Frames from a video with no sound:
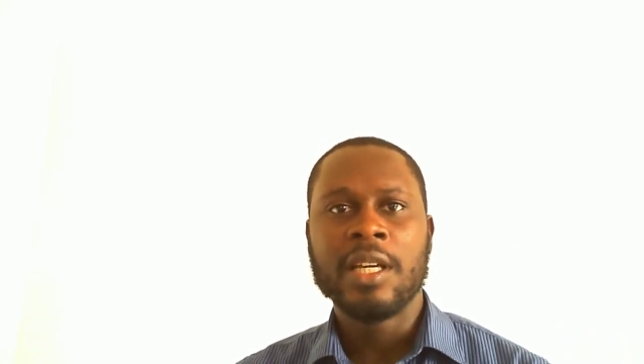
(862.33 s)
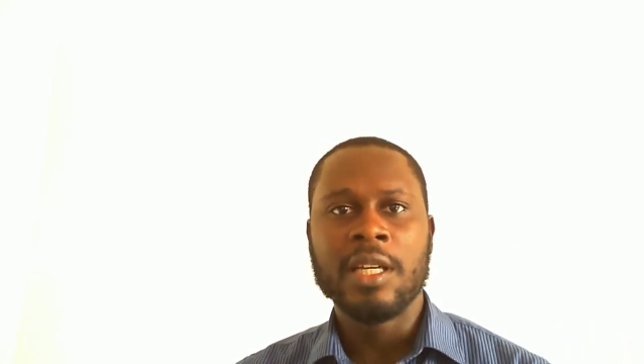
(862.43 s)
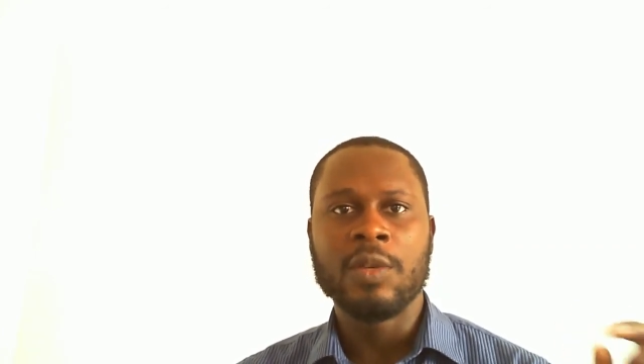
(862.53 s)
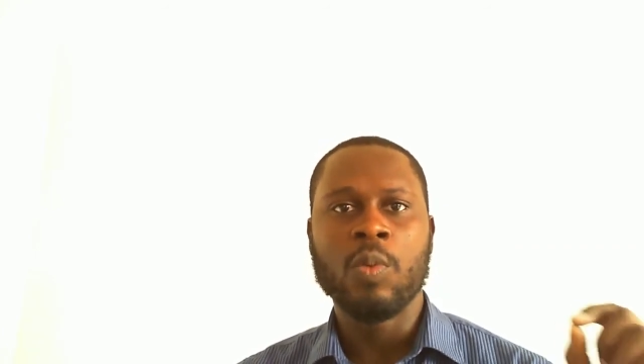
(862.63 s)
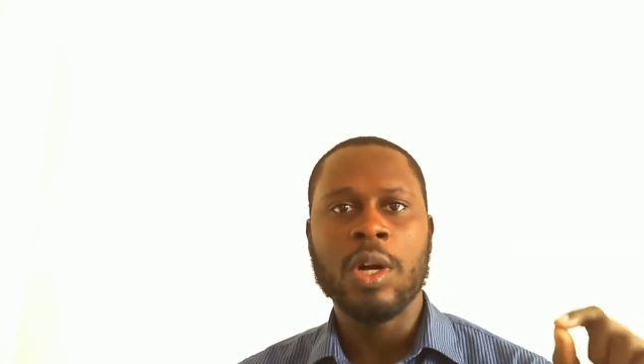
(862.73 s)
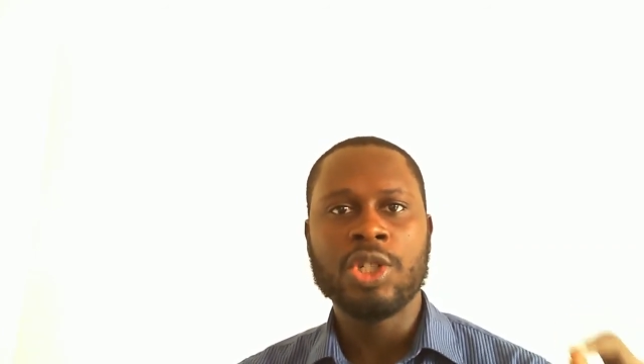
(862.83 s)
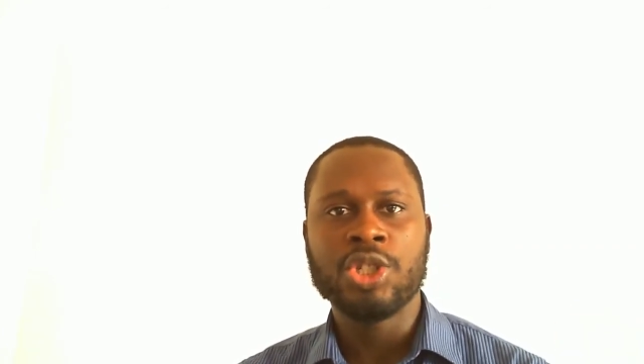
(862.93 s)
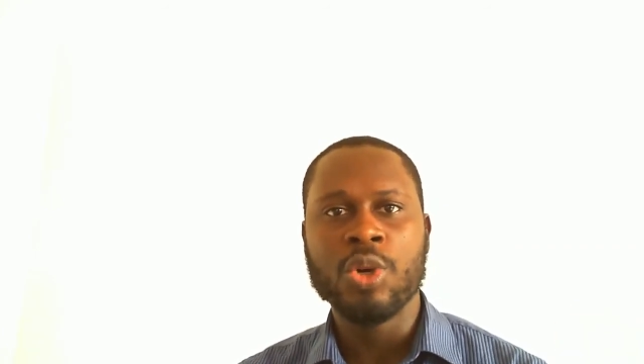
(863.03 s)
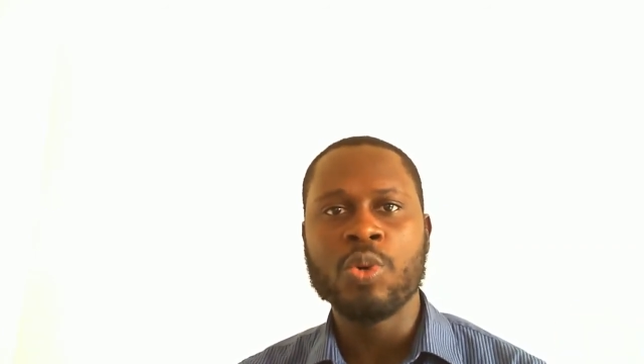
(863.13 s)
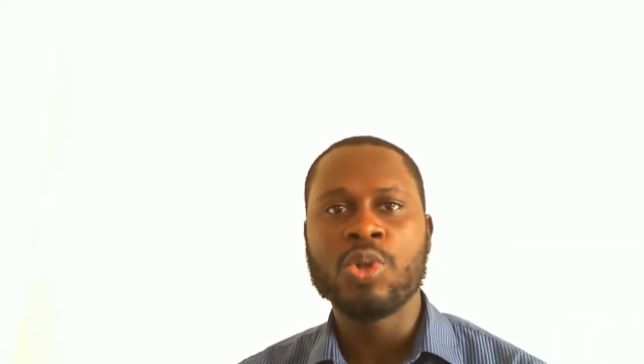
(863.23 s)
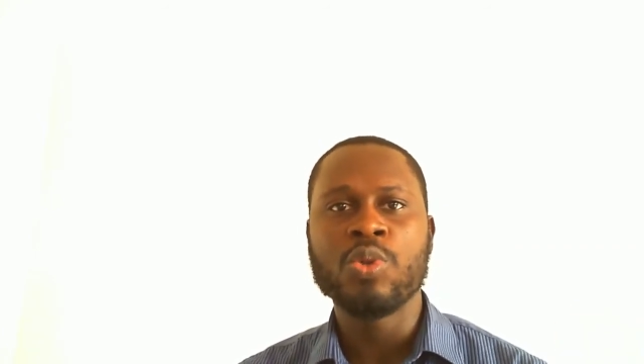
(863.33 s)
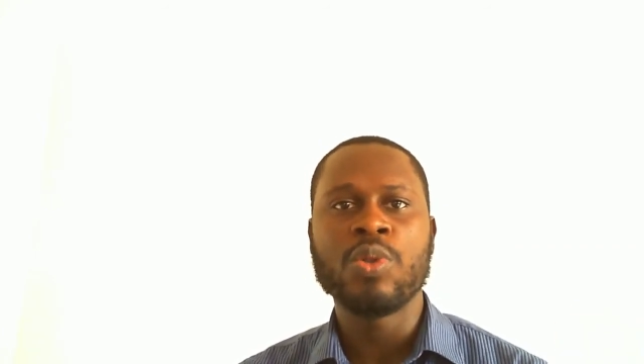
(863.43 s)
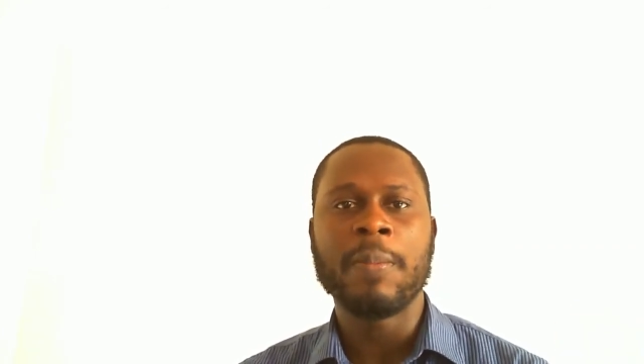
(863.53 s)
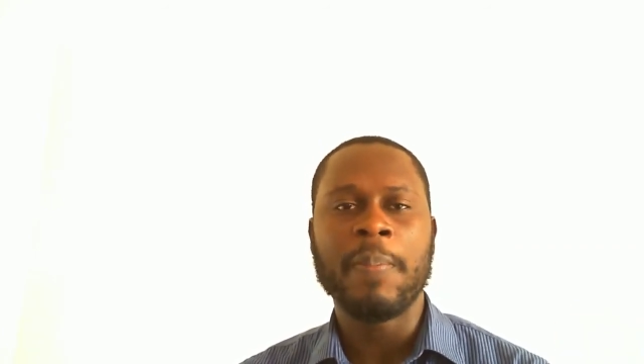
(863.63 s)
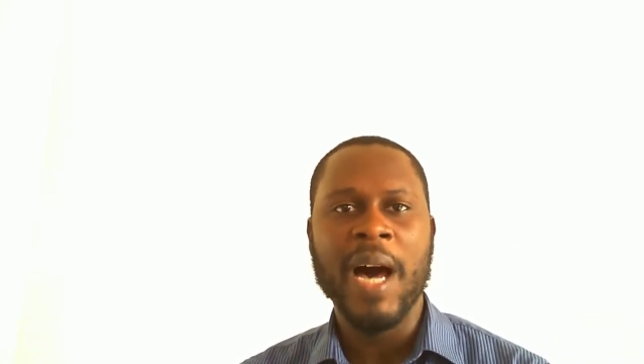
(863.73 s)
it's what shows you
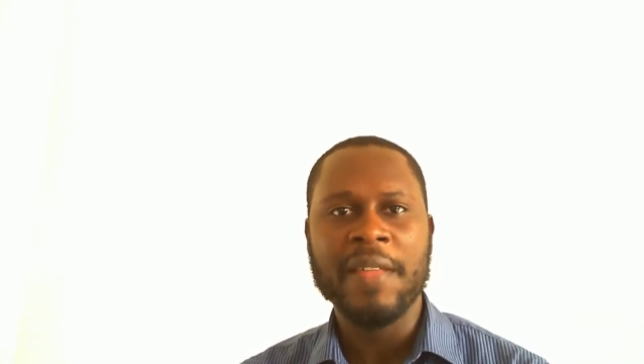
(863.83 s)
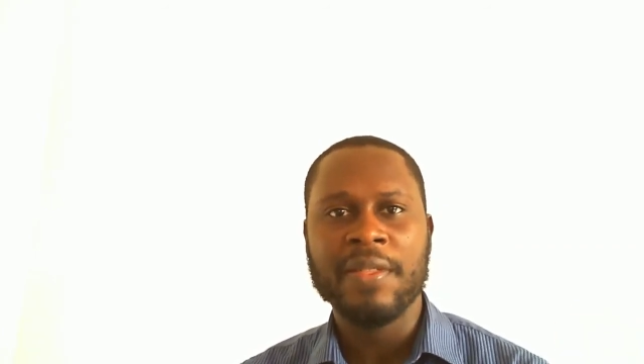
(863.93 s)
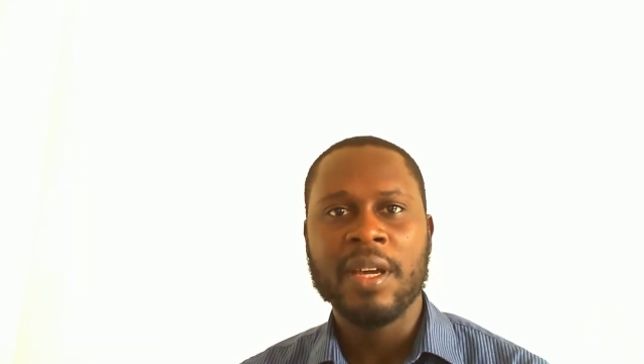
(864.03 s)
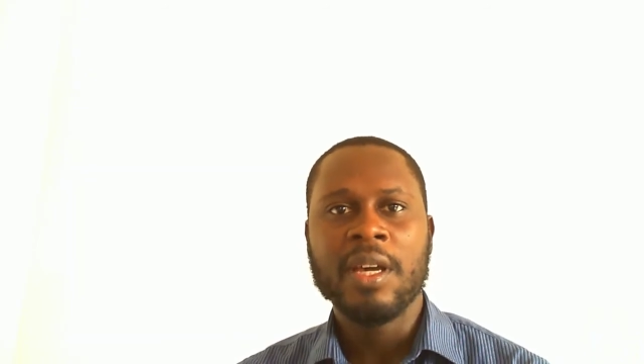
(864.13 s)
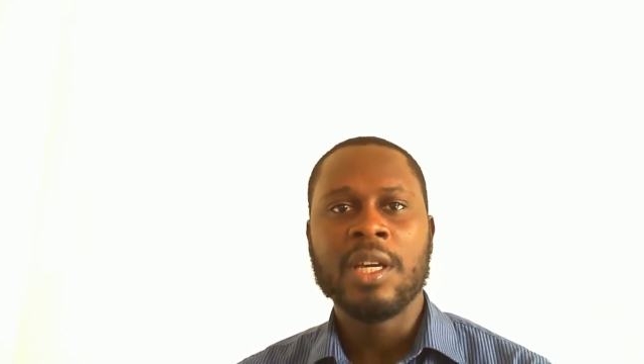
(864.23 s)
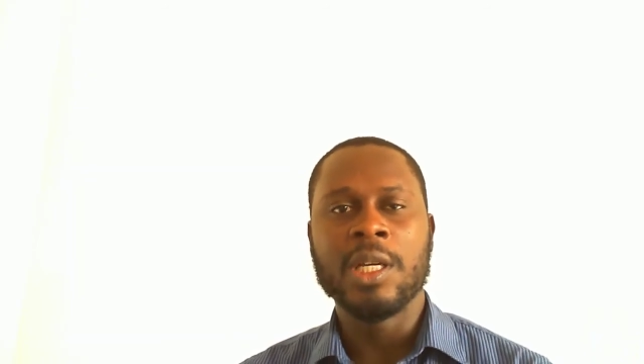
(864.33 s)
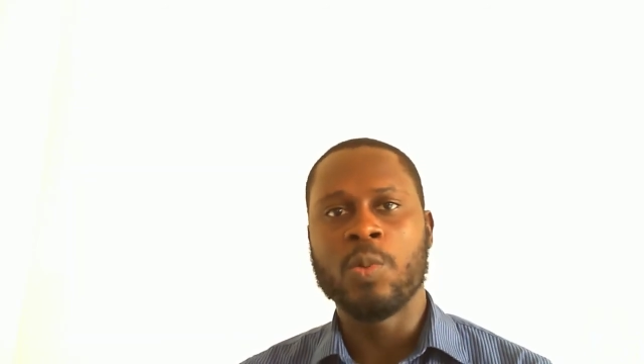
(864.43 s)
the path, it's